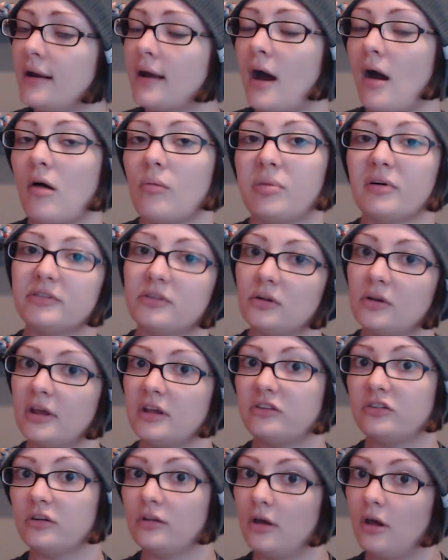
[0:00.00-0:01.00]
I'll put the
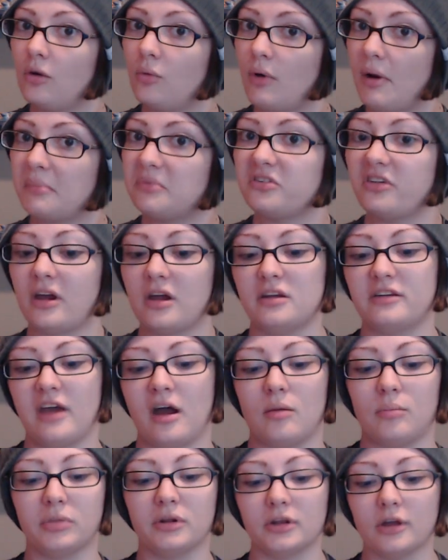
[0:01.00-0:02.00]
link to their website
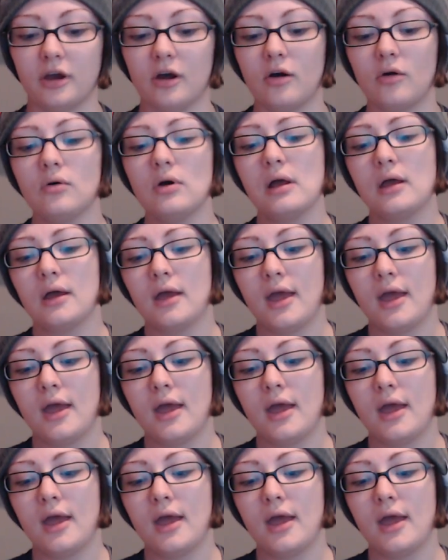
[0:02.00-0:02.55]
down below.